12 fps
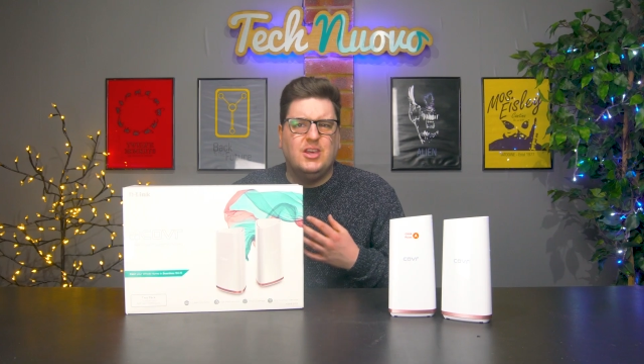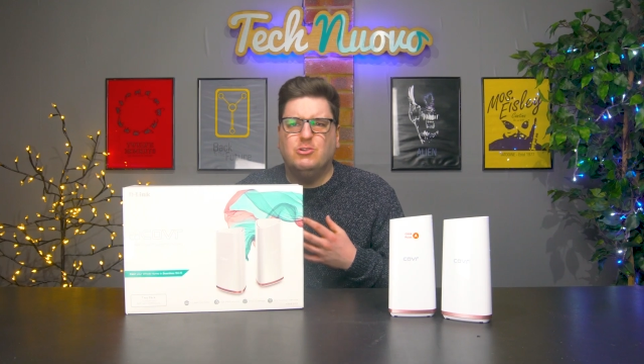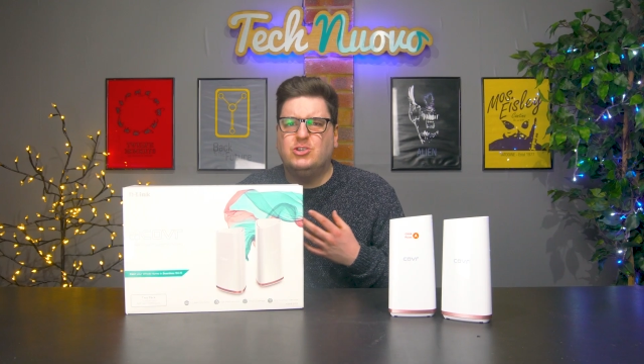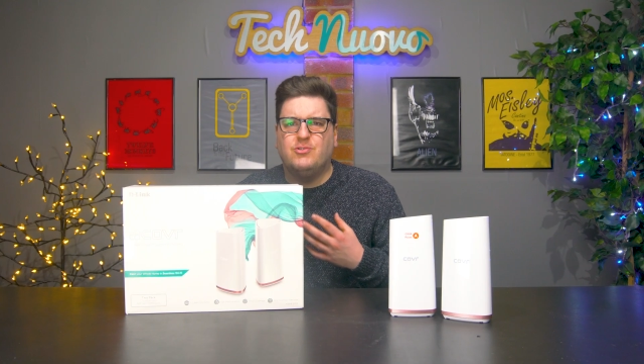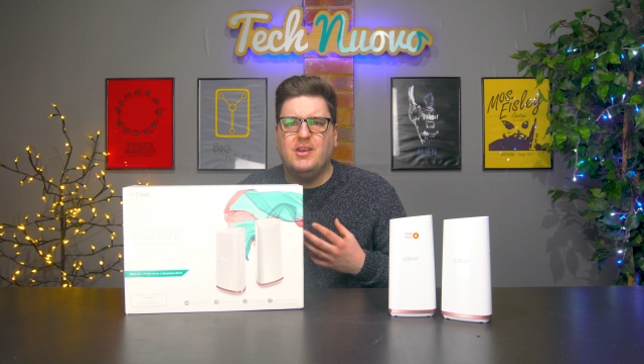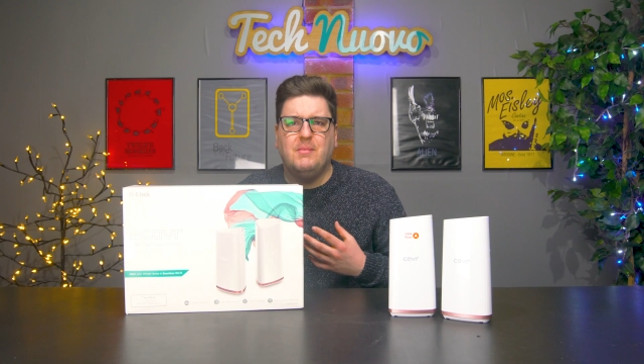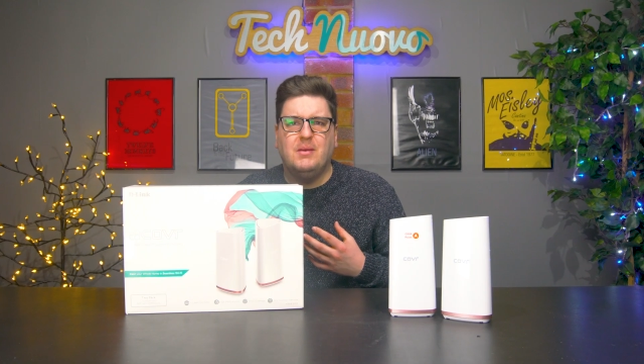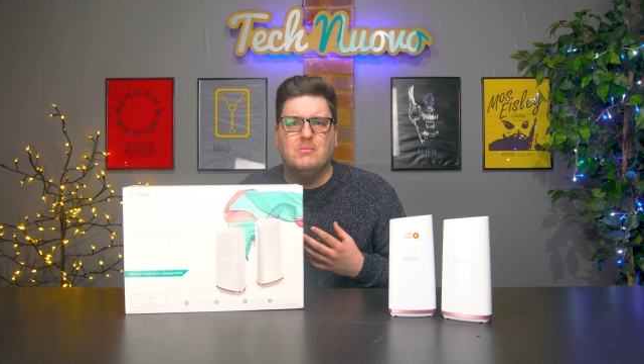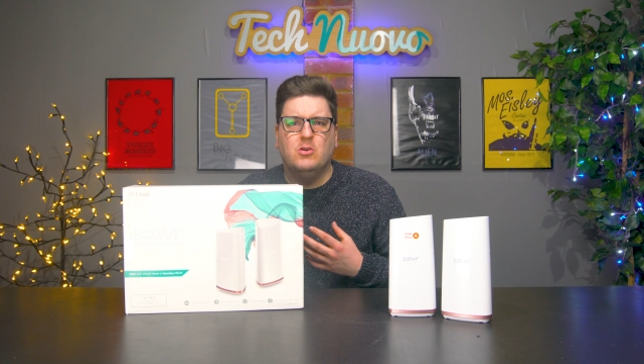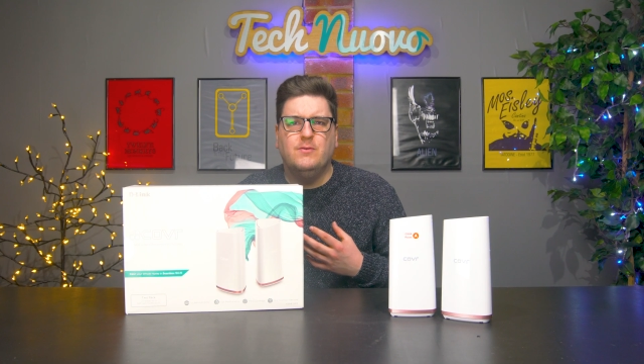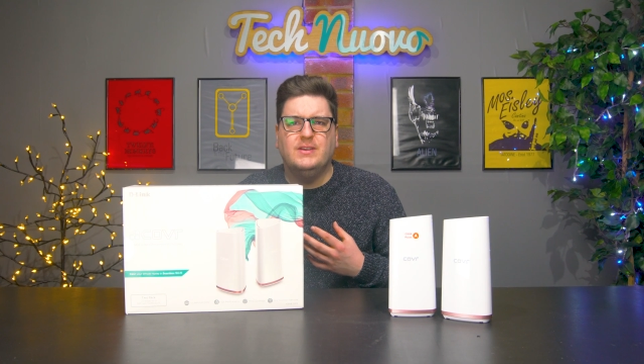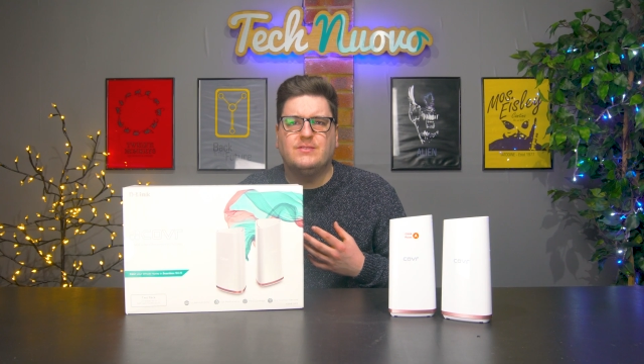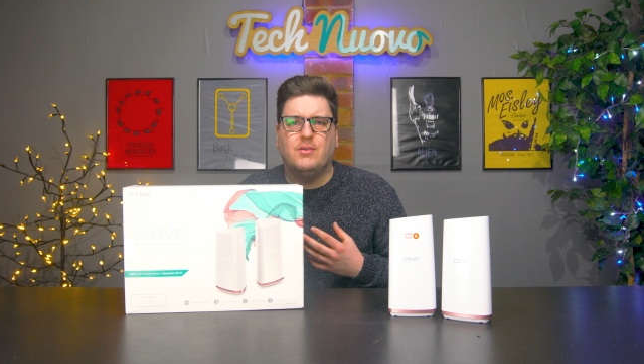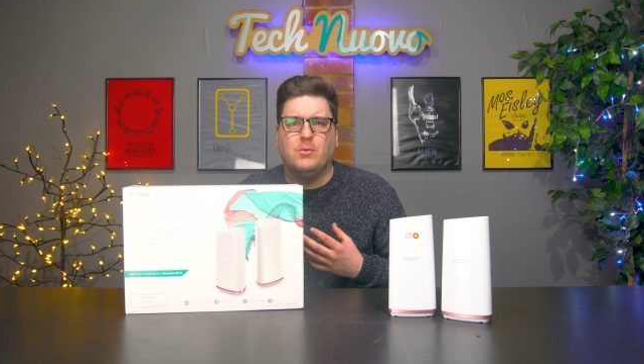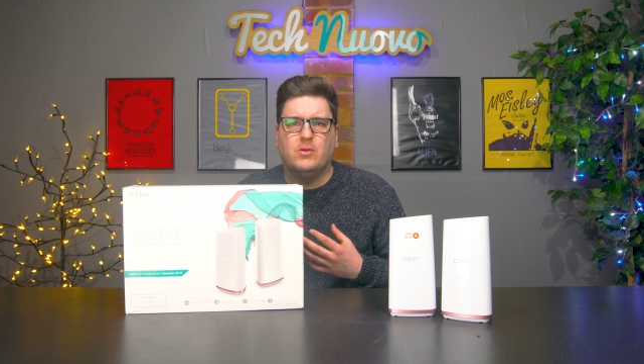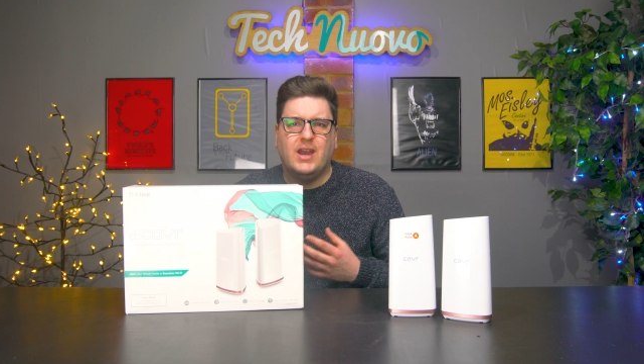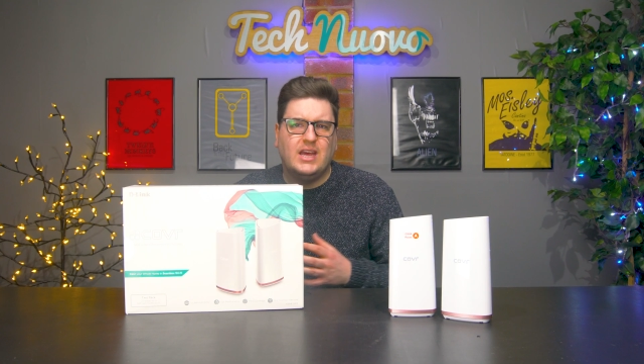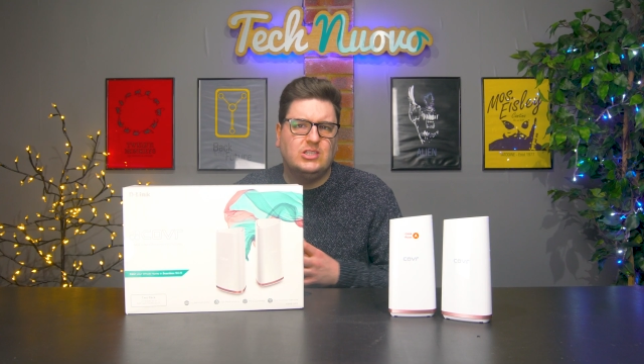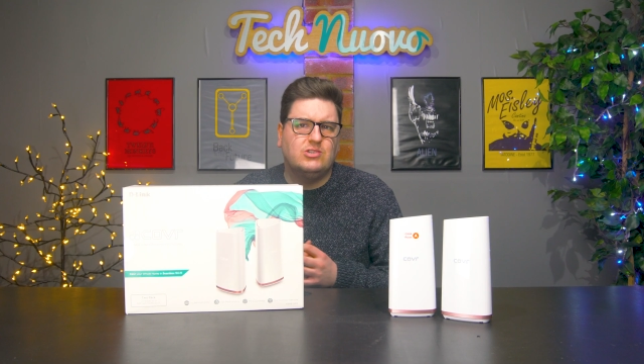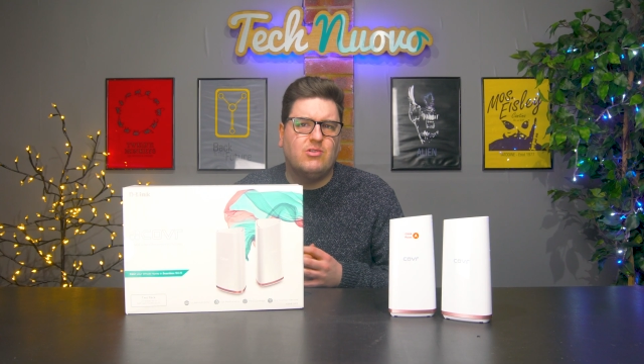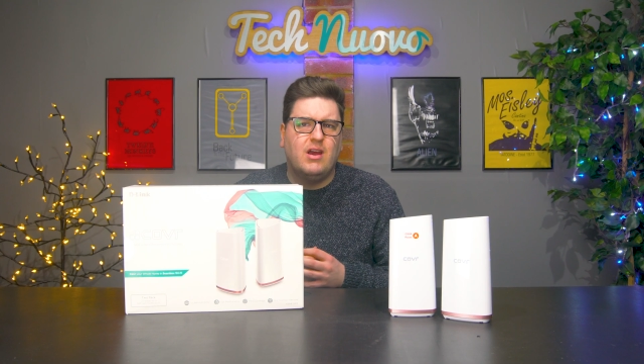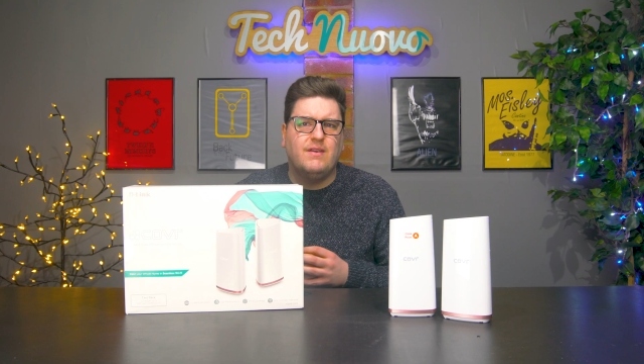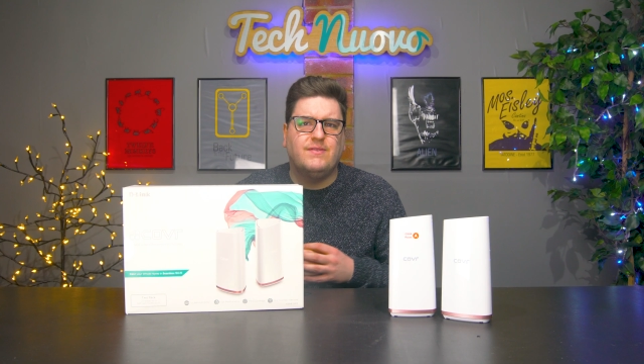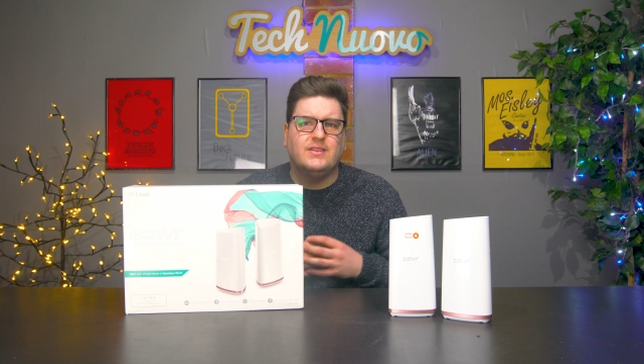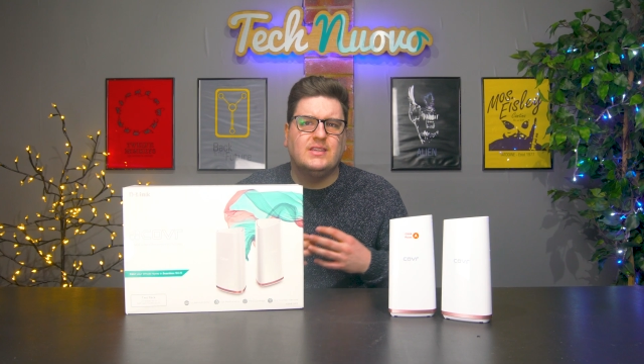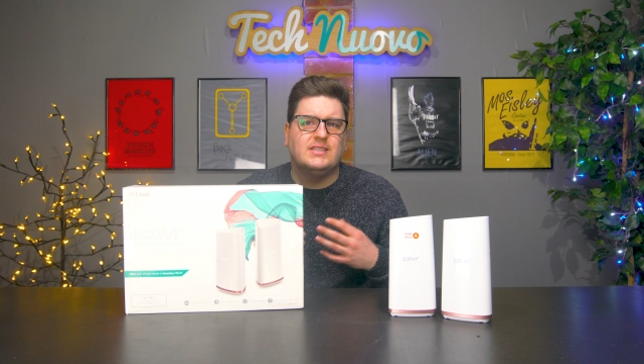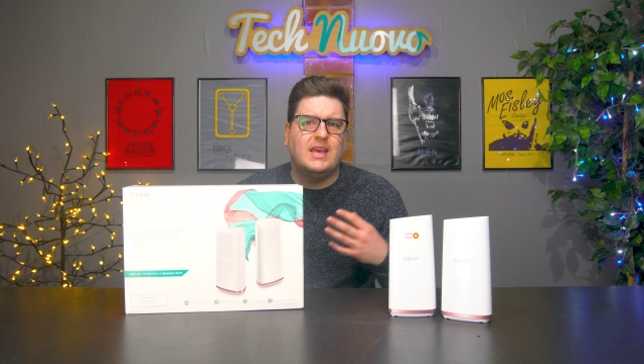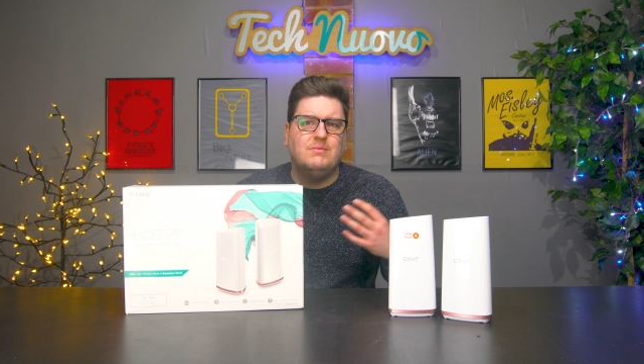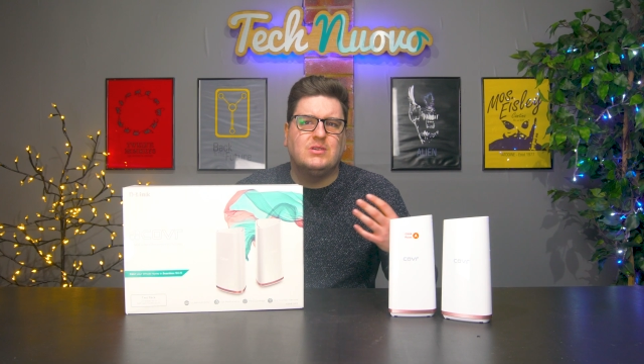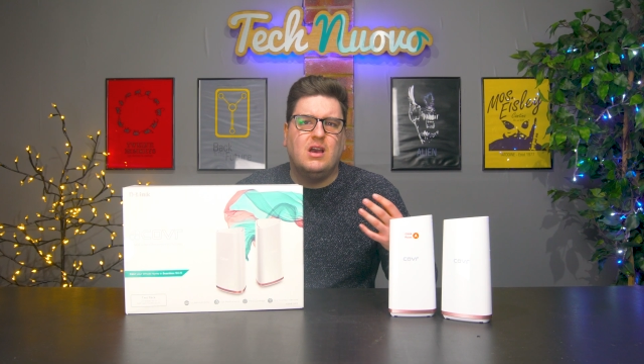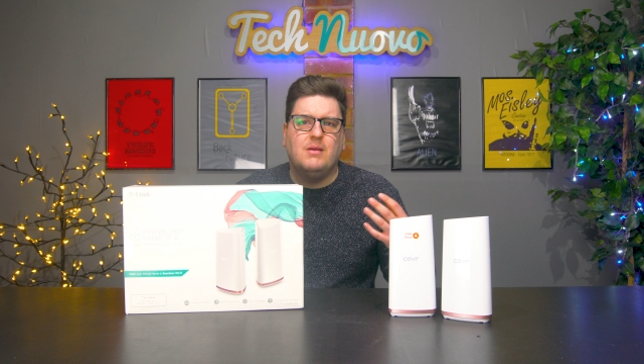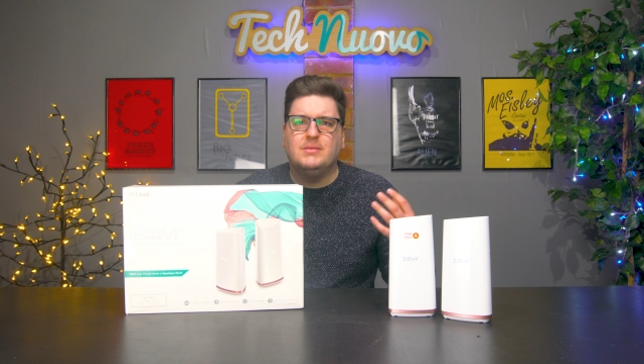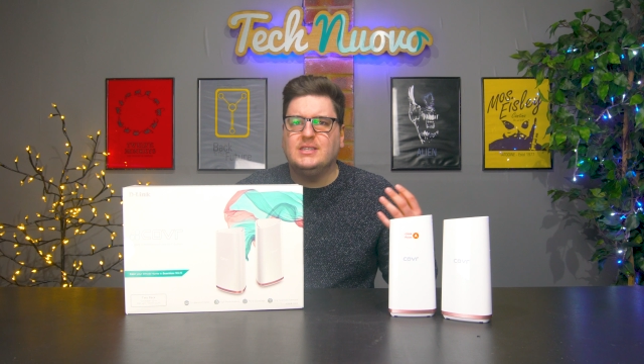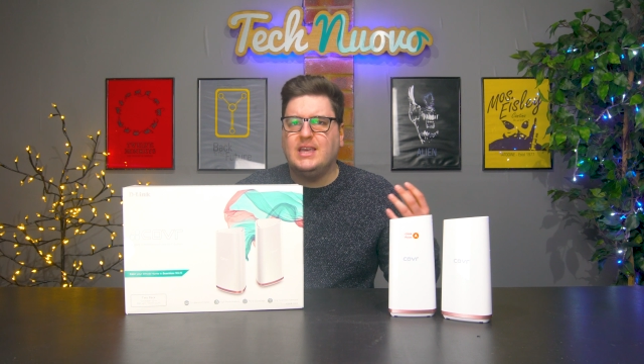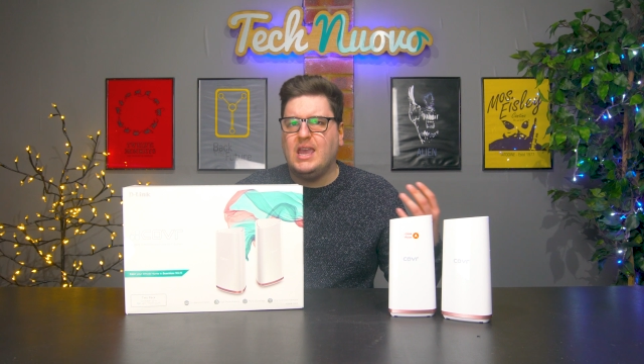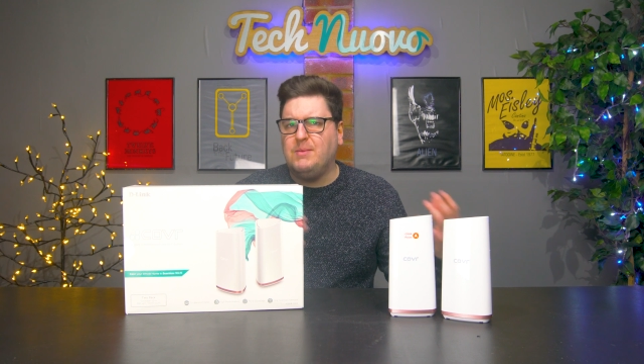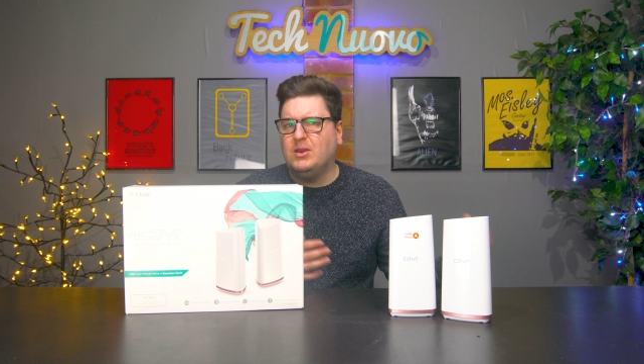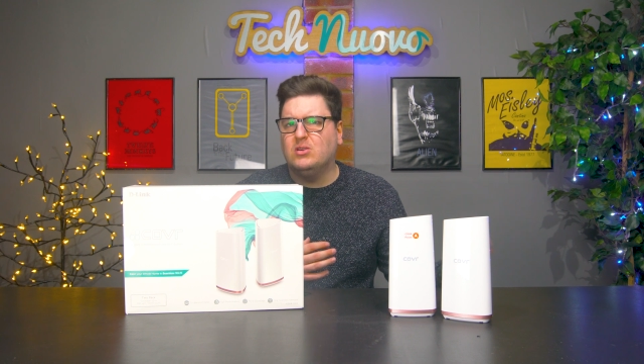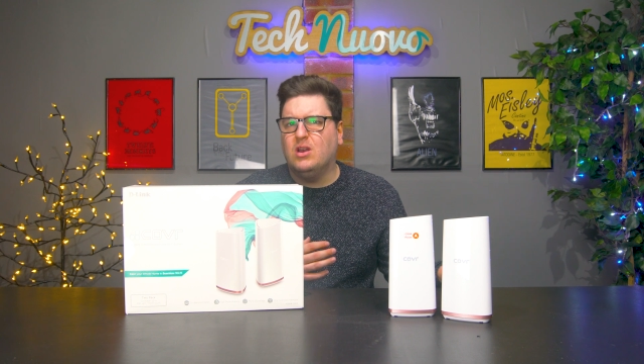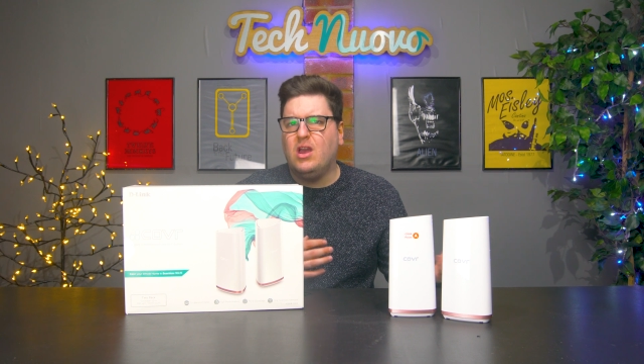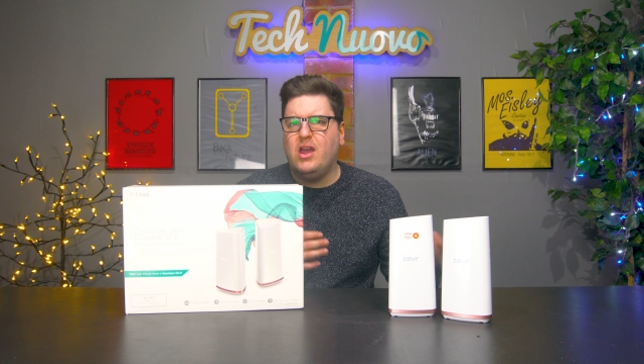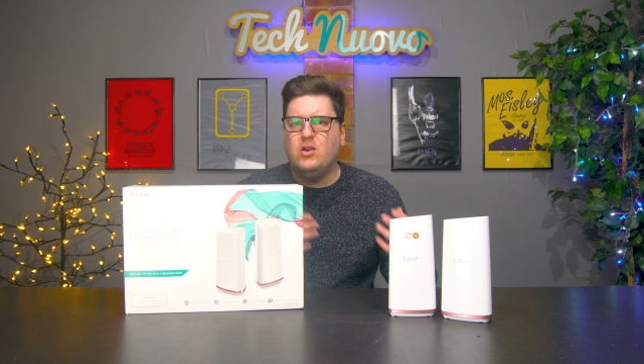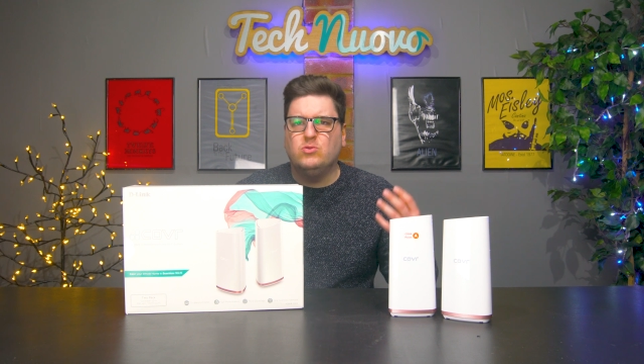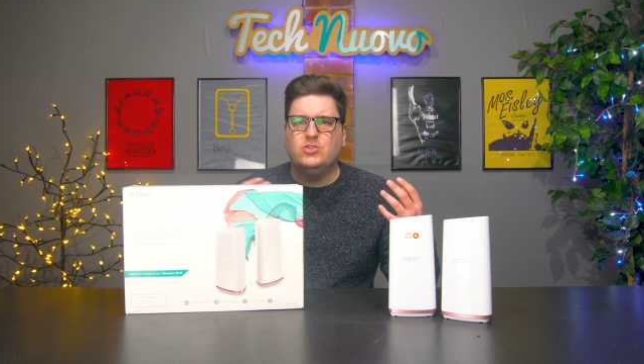Are you streaming movies from your NAS drive at the same time as gaming online,